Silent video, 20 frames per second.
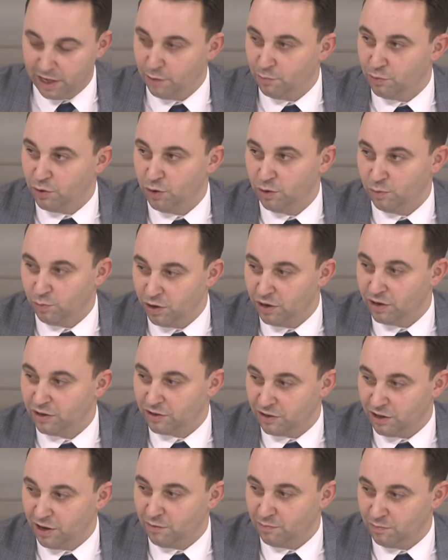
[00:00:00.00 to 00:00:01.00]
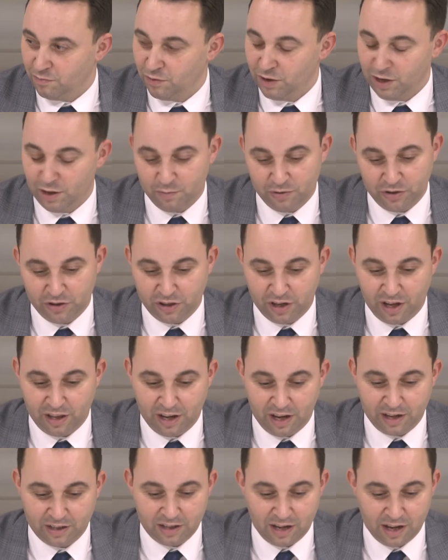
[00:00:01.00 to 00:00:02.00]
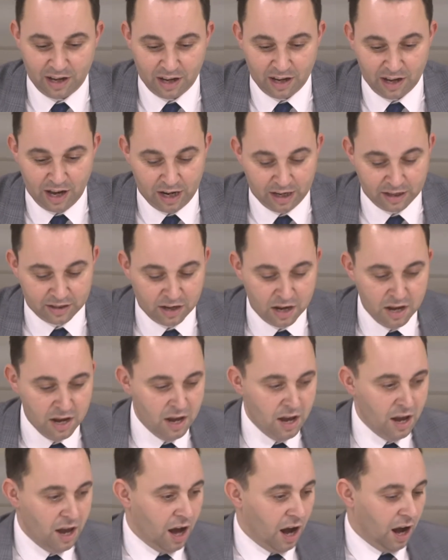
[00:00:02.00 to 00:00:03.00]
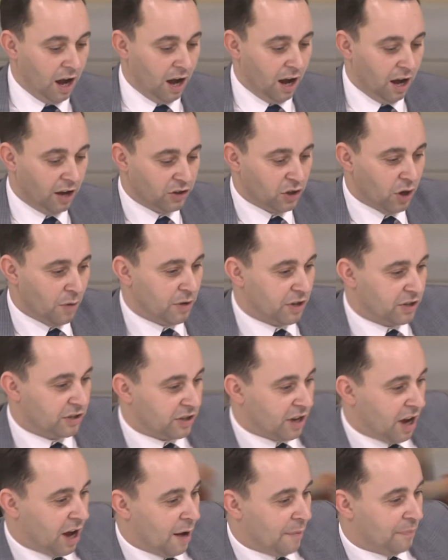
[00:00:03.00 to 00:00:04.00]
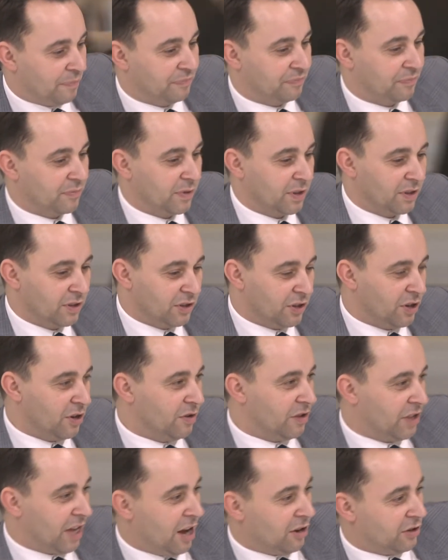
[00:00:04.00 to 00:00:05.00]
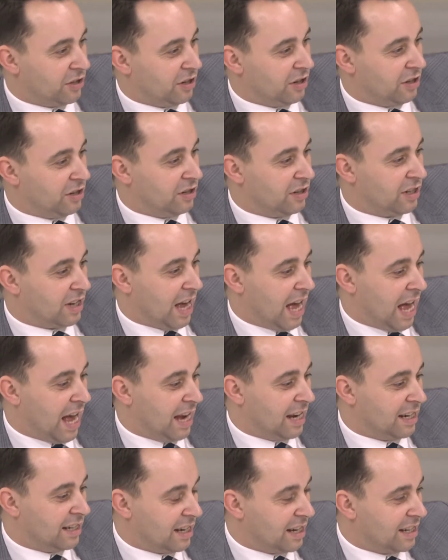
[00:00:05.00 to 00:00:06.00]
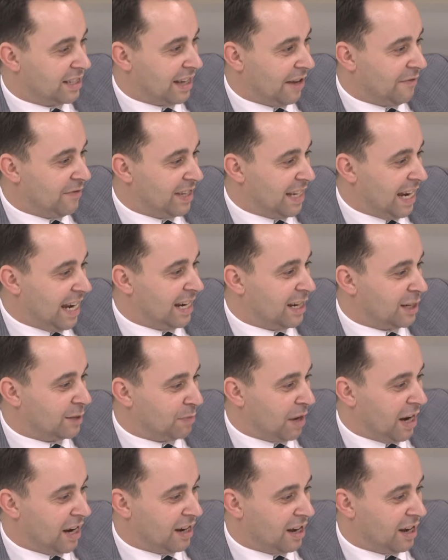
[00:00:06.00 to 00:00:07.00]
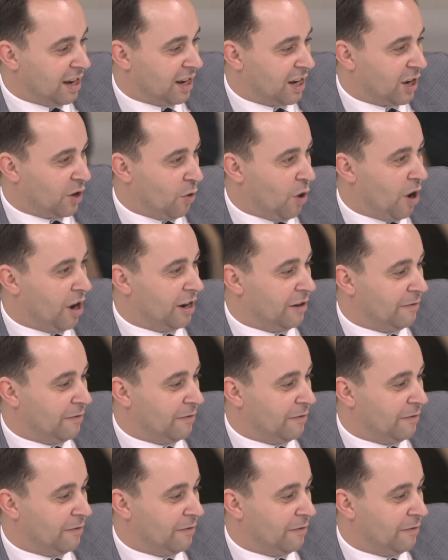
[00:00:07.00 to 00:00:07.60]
important work. So really appreciate that, Alex. Thomas, 2017 has been quite an